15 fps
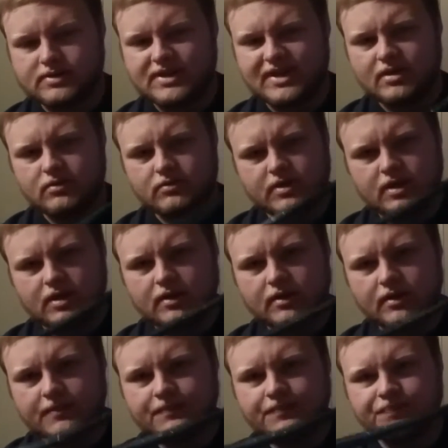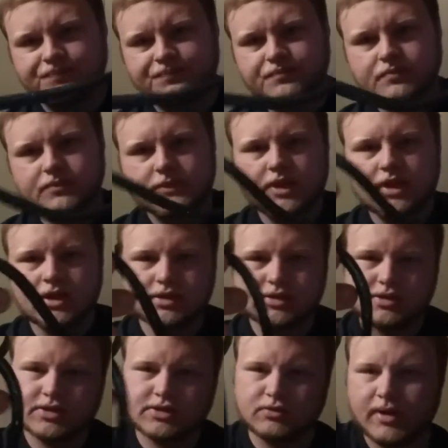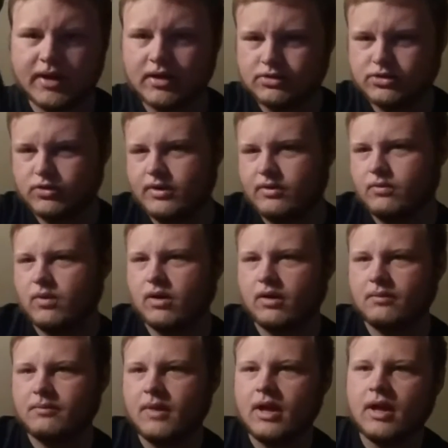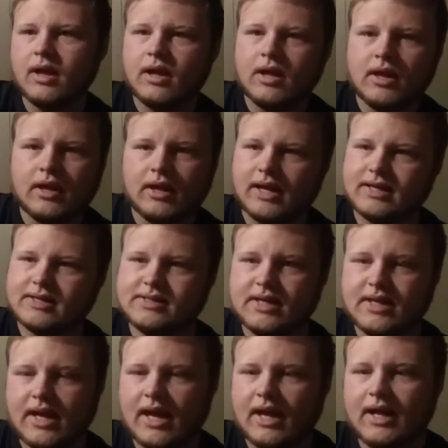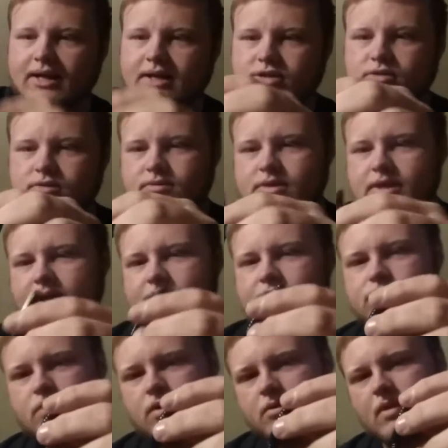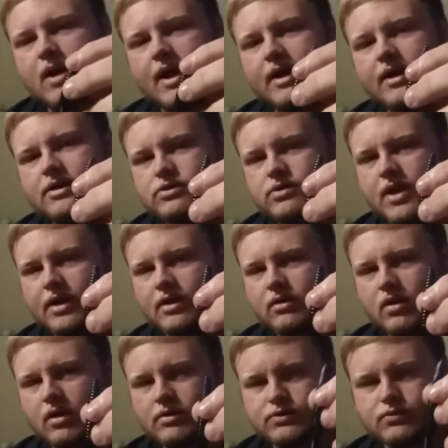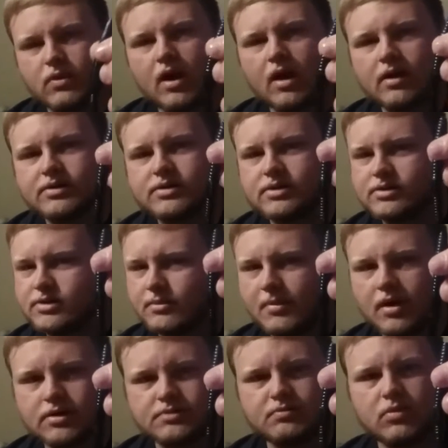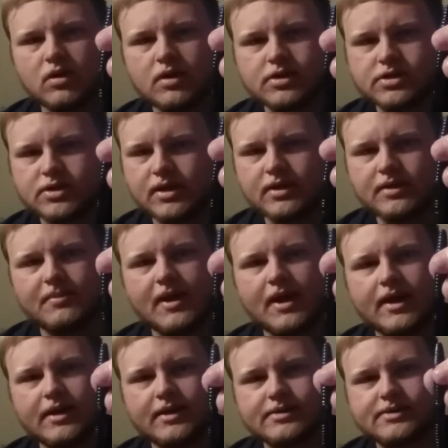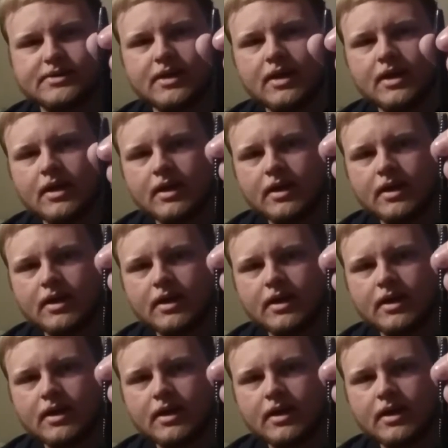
teal color. It's just a regular trick worm. Like I said, I like to take this worm right here and drag it across rocks, submerged brush, lily pads,